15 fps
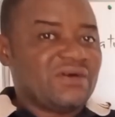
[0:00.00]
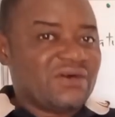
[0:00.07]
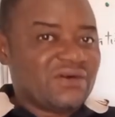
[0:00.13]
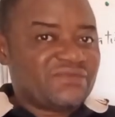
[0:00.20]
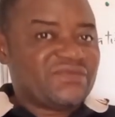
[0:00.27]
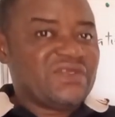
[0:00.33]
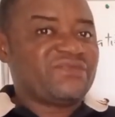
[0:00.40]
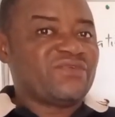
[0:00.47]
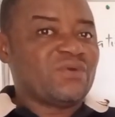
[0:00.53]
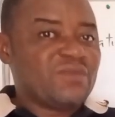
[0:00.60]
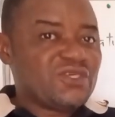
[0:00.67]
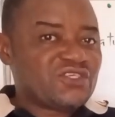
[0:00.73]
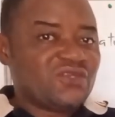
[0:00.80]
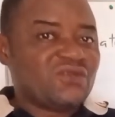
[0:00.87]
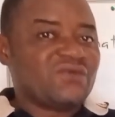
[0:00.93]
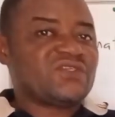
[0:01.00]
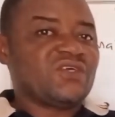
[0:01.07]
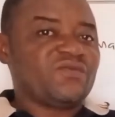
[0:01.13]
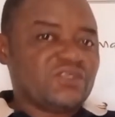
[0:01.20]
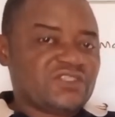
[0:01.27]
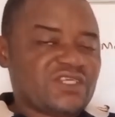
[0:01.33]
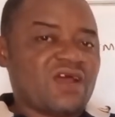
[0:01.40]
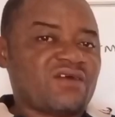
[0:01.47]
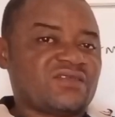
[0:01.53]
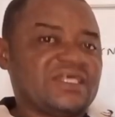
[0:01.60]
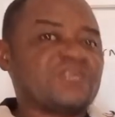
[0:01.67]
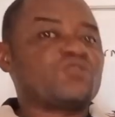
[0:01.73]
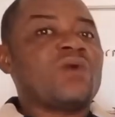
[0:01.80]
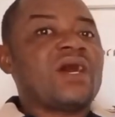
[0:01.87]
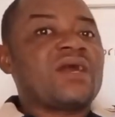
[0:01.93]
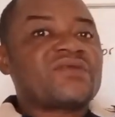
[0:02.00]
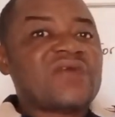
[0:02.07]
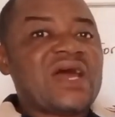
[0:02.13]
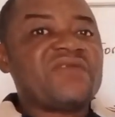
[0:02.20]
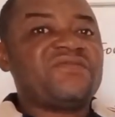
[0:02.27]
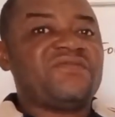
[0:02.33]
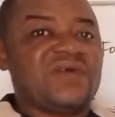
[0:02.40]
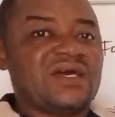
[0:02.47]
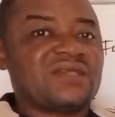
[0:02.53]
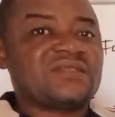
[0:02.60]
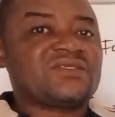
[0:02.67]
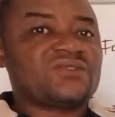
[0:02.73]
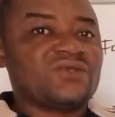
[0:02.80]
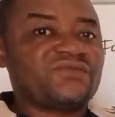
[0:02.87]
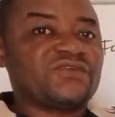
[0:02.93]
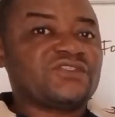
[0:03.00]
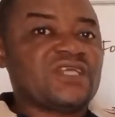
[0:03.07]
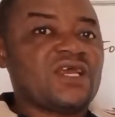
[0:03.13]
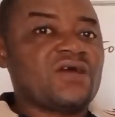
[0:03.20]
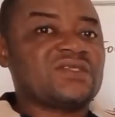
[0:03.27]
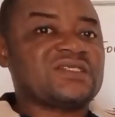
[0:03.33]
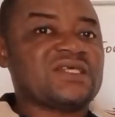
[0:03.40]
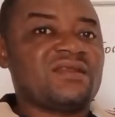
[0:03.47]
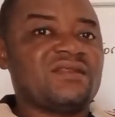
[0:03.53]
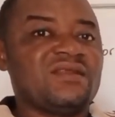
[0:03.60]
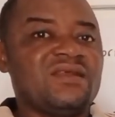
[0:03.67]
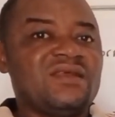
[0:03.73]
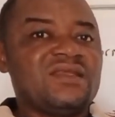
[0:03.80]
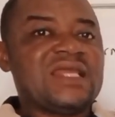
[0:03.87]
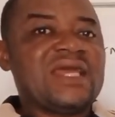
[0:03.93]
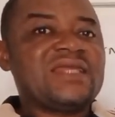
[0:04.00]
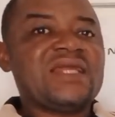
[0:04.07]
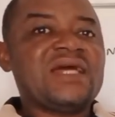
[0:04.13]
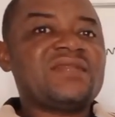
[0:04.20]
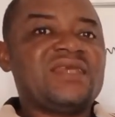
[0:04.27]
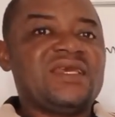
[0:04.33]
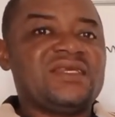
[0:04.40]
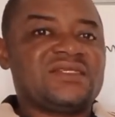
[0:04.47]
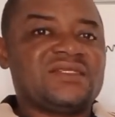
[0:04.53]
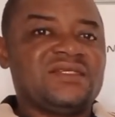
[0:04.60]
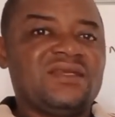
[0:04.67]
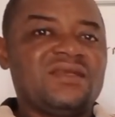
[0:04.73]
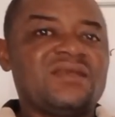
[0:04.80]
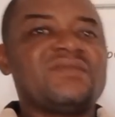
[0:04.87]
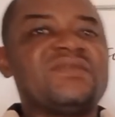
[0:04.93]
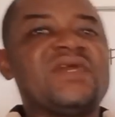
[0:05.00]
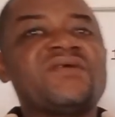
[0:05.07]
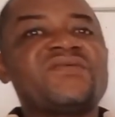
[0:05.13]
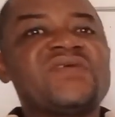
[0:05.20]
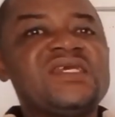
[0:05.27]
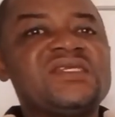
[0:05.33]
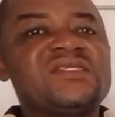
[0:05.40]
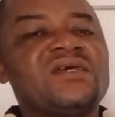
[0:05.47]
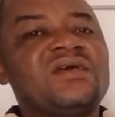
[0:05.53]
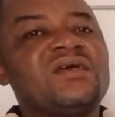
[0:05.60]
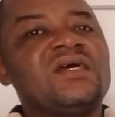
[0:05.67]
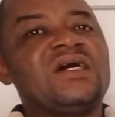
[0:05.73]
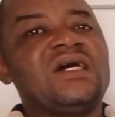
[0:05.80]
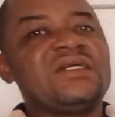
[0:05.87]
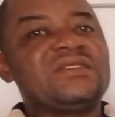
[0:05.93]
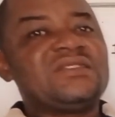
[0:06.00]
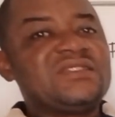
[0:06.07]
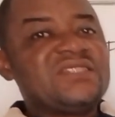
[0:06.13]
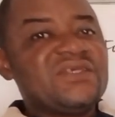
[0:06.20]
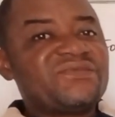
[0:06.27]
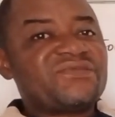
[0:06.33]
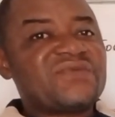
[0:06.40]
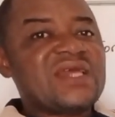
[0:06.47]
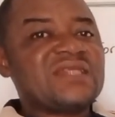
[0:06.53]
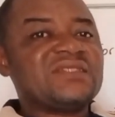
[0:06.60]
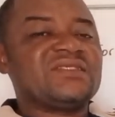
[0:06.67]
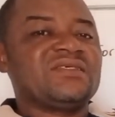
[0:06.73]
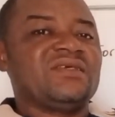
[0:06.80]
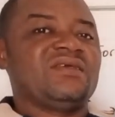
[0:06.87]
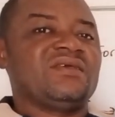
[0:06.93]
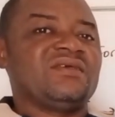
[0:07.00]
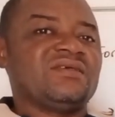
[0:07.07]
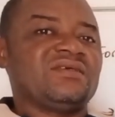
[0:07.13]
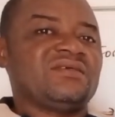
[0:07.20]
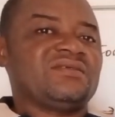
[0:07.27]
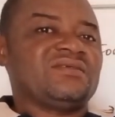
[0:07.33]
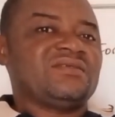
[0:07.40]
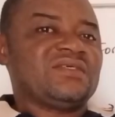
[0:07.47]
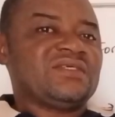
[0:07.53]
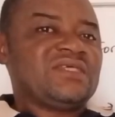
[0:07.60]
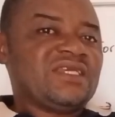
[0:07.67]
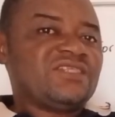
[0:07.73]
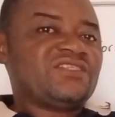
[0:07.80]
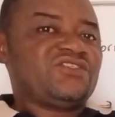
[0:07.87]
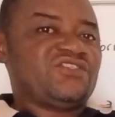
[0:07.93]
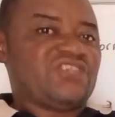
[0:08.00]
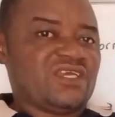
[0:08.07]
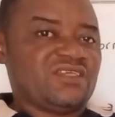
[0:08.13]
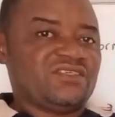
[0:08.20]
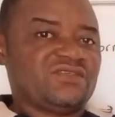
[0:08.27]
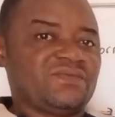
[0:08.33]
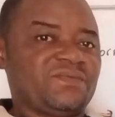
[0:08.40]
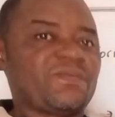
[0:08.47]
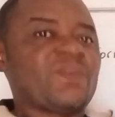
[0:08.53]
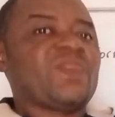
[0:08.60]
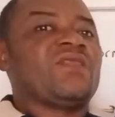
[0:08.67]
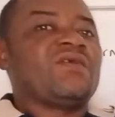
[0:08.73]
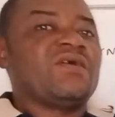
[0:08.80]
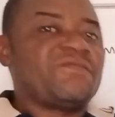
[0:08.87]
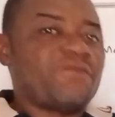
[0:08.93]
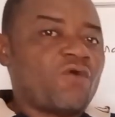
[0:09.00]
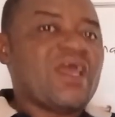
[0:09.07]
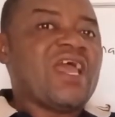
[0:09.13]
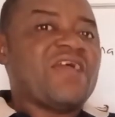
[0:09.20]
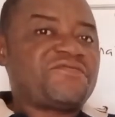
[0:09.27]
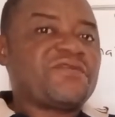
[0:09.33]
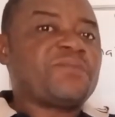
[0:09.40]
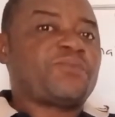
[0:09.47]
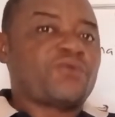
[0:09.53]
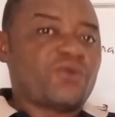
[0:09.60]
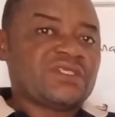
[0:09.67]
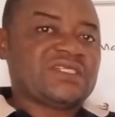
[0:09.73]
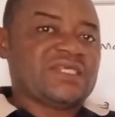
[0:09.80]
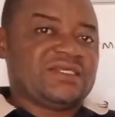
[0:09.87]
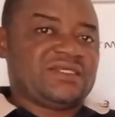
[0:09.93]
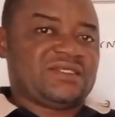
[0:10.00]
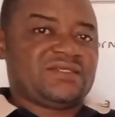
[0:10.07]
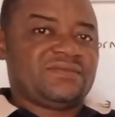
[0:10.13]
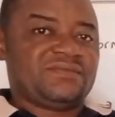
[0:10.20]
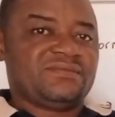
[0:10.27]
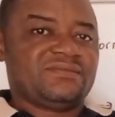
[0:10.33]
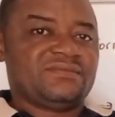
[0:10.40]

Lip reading: of the formation of sulfur trioxide to arrive at sulfur trioxide. Now, in that case, there is a different heat change for every process.